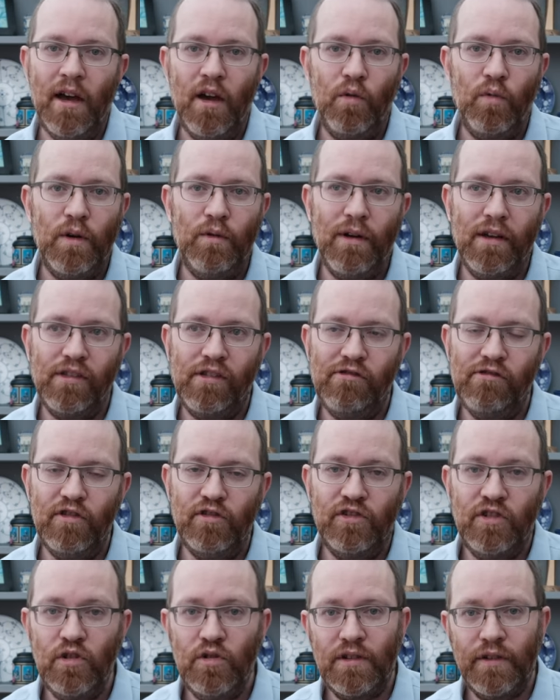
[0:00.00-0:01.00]
We went
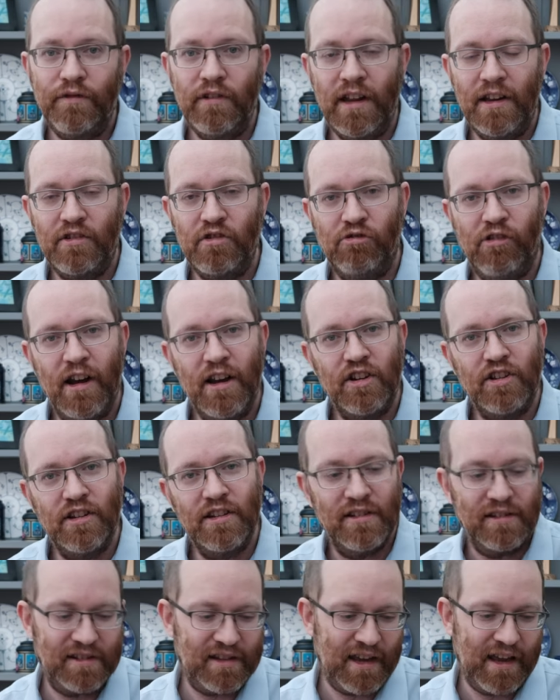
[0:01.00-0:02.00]
through two different
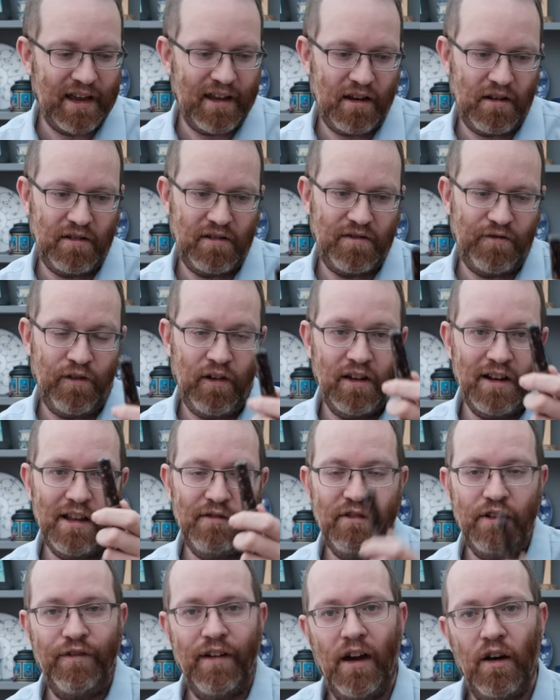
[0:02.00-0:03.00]
iterations and finally
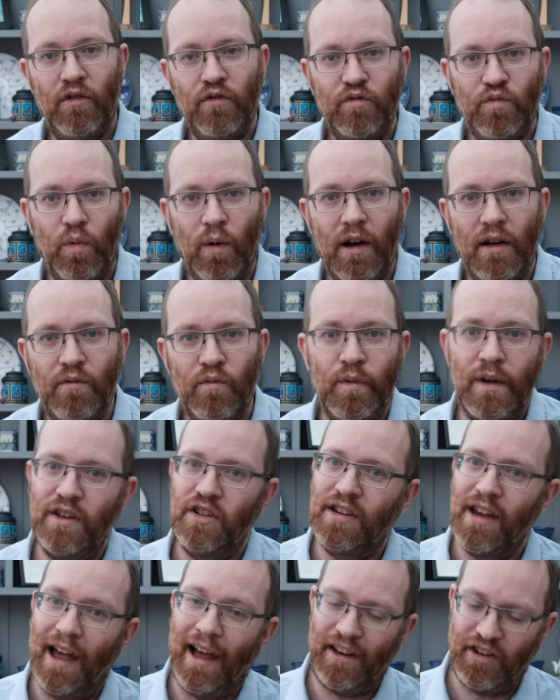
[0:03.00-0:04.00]
we found one
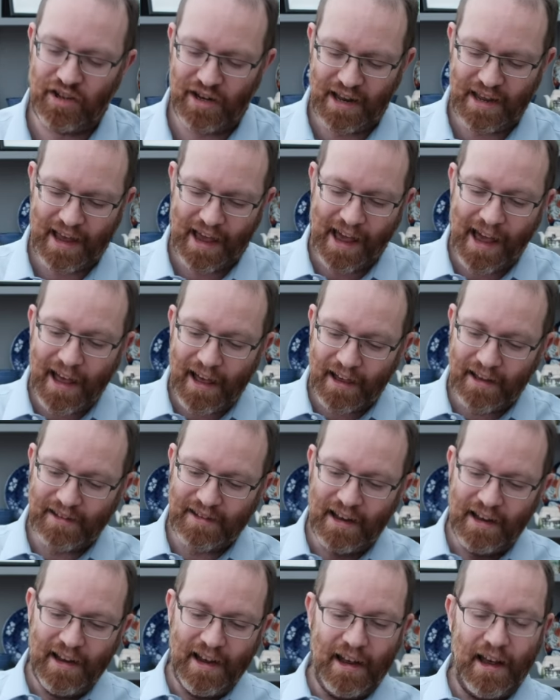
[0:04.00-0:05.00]
which actually
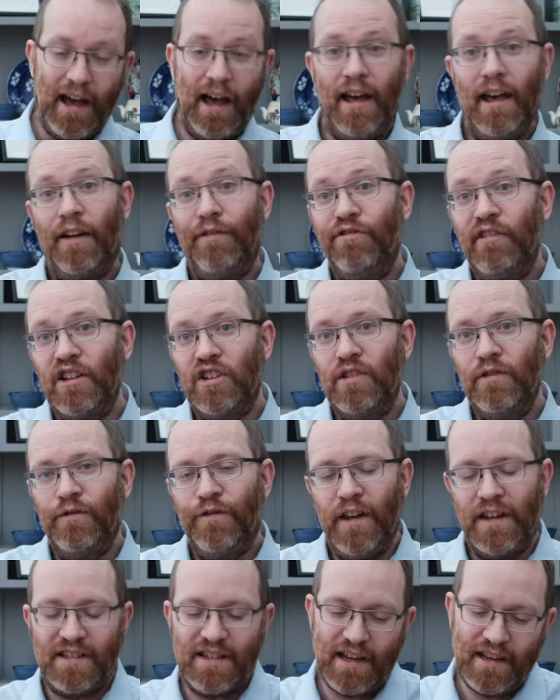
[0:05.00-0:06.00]
has a friction
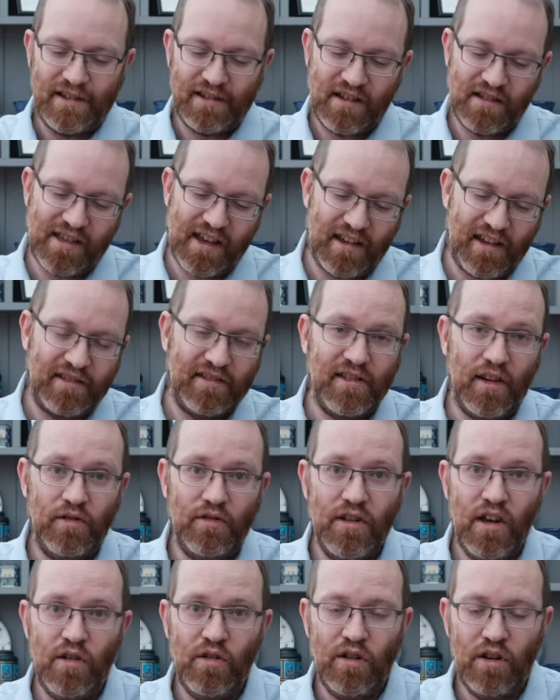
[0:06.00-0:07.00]
fit into there, so
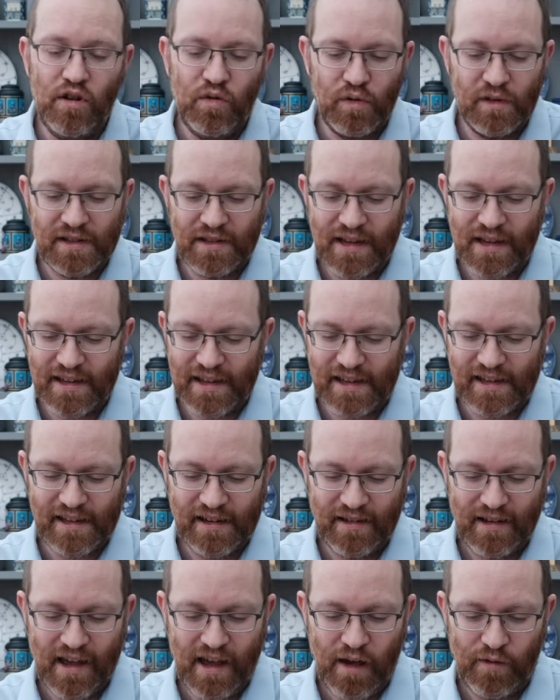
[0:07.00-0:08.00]
no glue was needed,
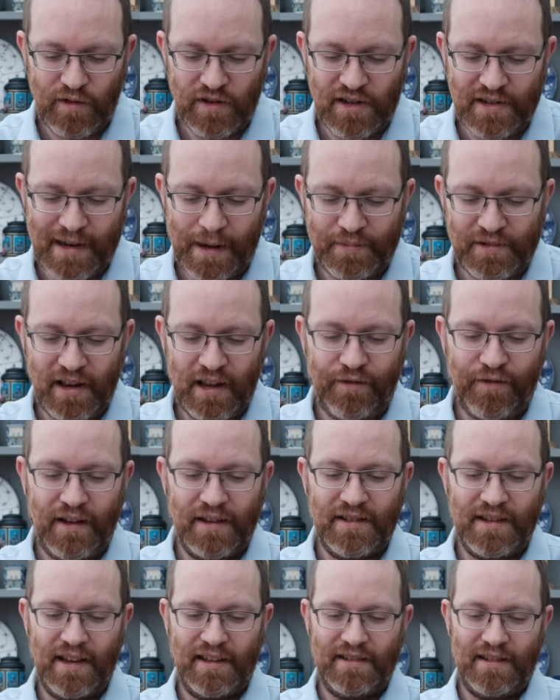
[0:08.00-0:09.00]
which is absolutely
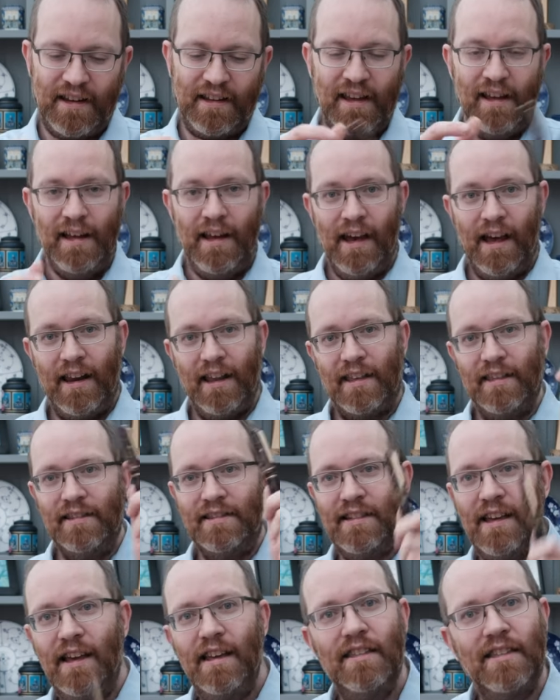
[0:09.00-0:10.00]
fantastic. And I can
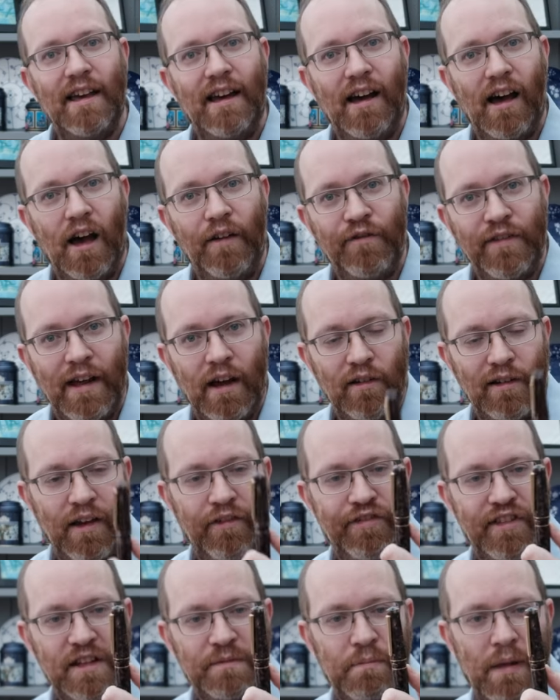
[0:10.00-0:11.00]
say that I've now
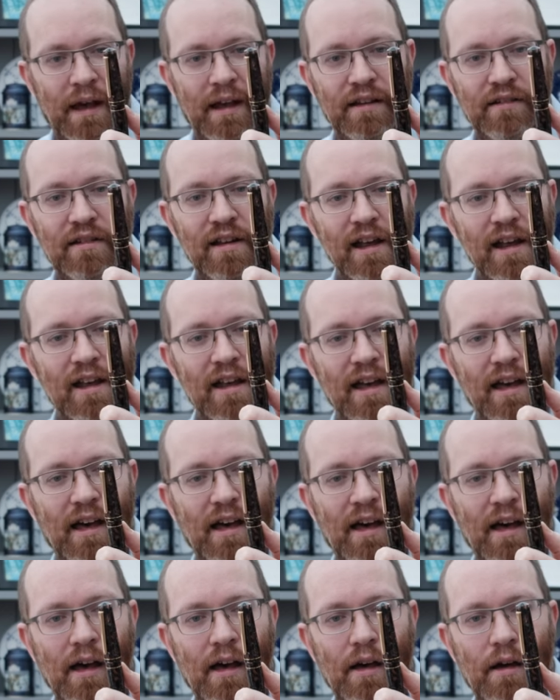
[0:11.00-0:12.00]
left this pen
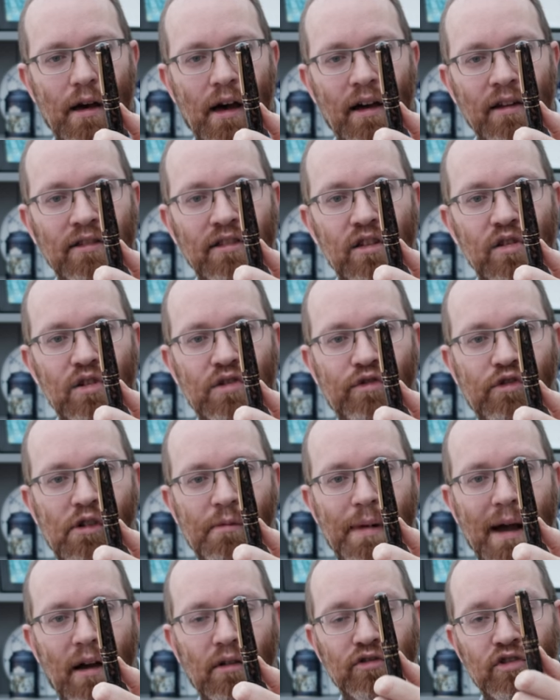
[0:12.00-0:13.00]
unused for
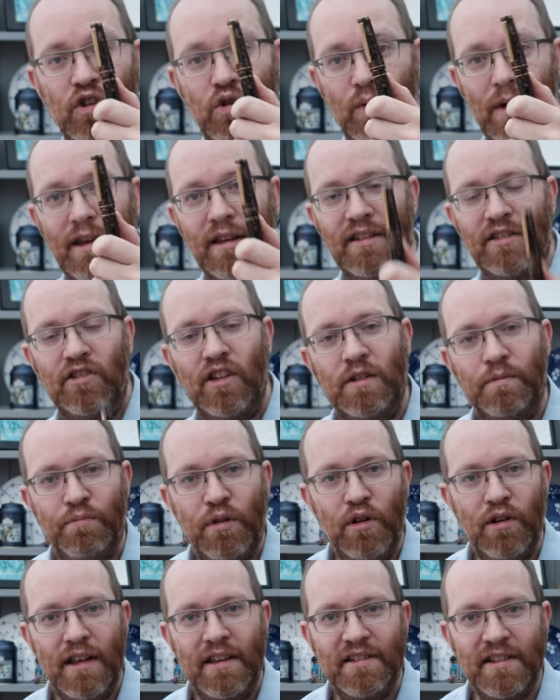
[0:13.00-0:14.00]
about 2 weeks, just
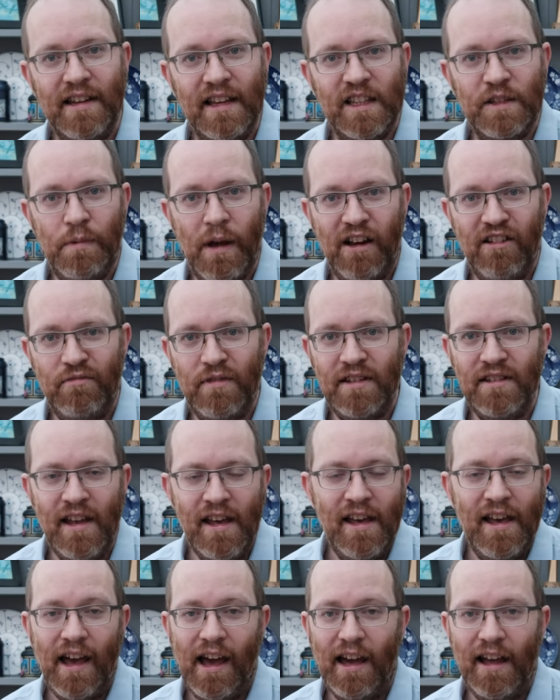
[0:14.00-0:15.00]
purely as an experiment,
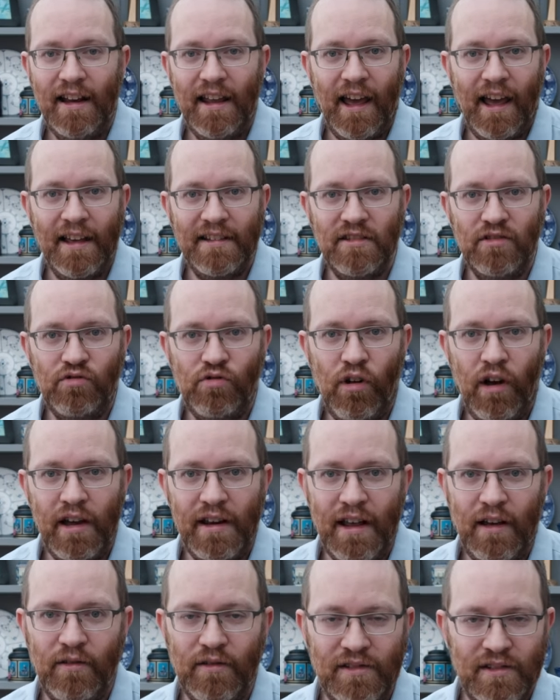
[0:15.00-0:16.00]
and it hasn't dried
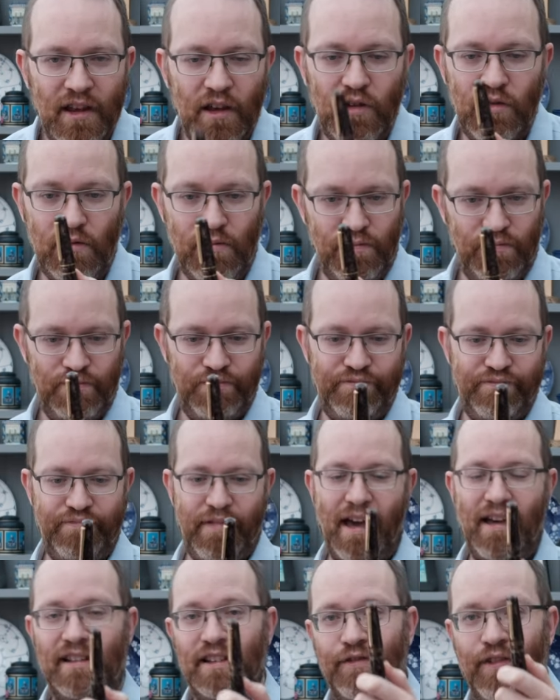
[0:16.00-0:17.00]
out, so
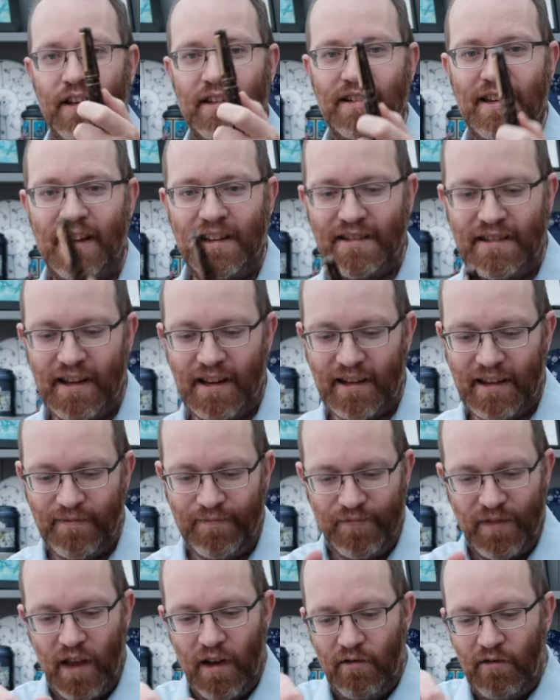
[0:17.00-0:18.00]
that is fantastic.
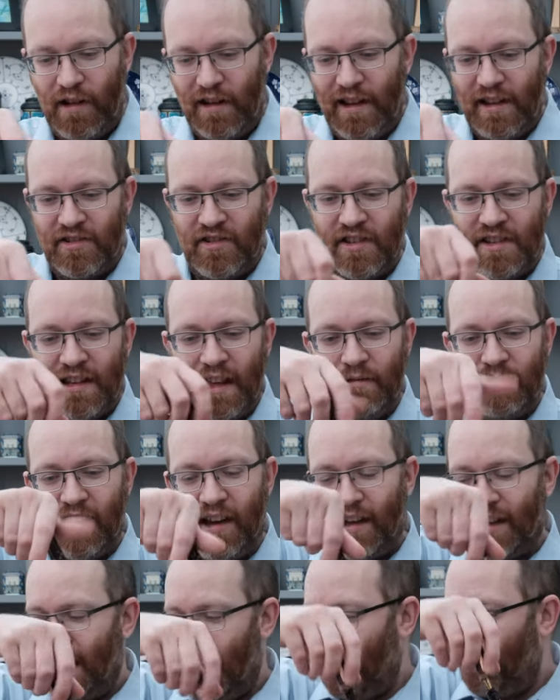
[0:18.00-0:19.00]
Right, let's just keep
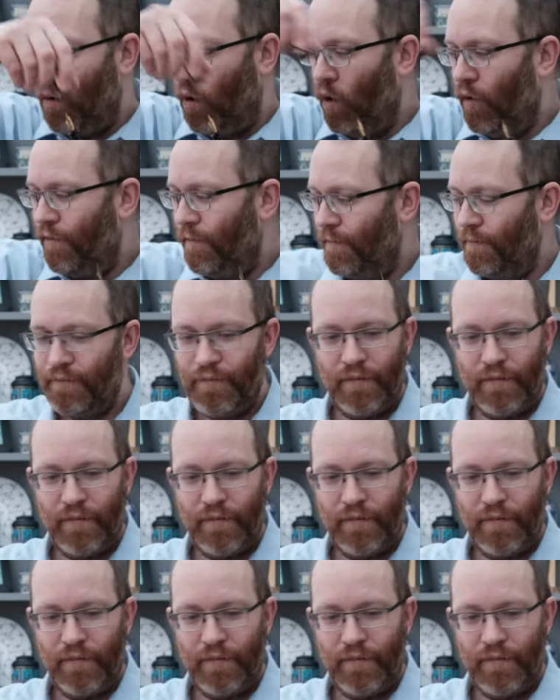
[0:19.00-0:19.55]
that cap off.